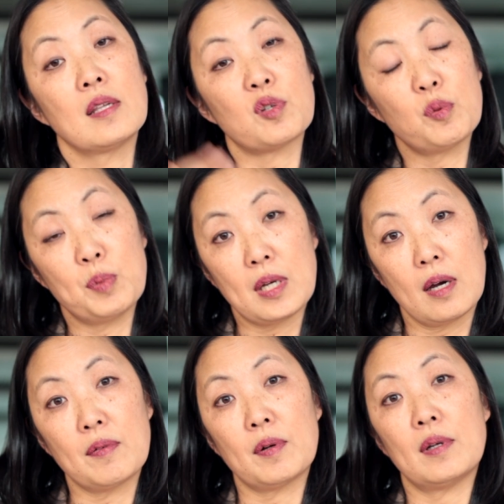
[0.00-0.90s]
This will be
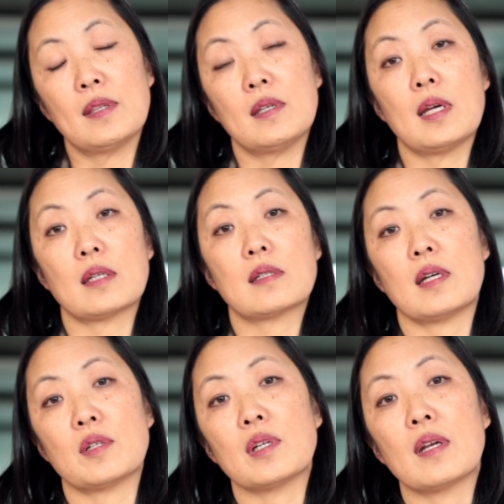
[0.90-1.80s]
covered in the next
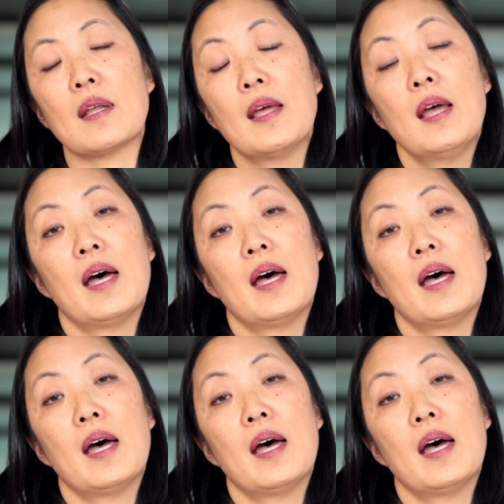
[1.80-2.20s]
session.